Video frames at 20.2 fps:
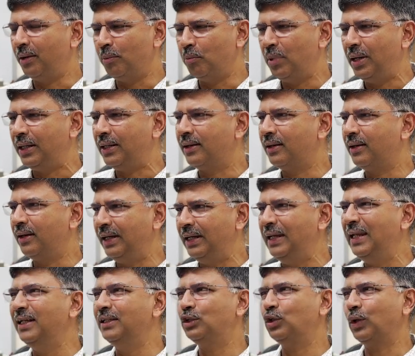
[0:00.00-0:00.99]
but
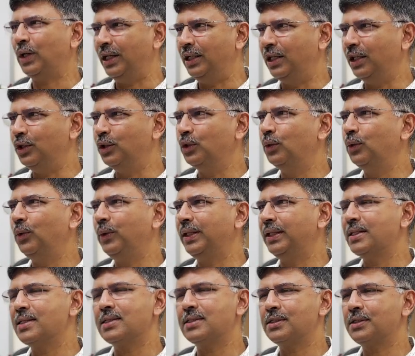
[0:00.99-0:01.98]
it needs to continue doing
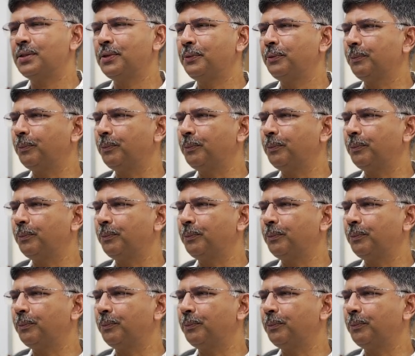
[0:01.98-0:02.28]
this.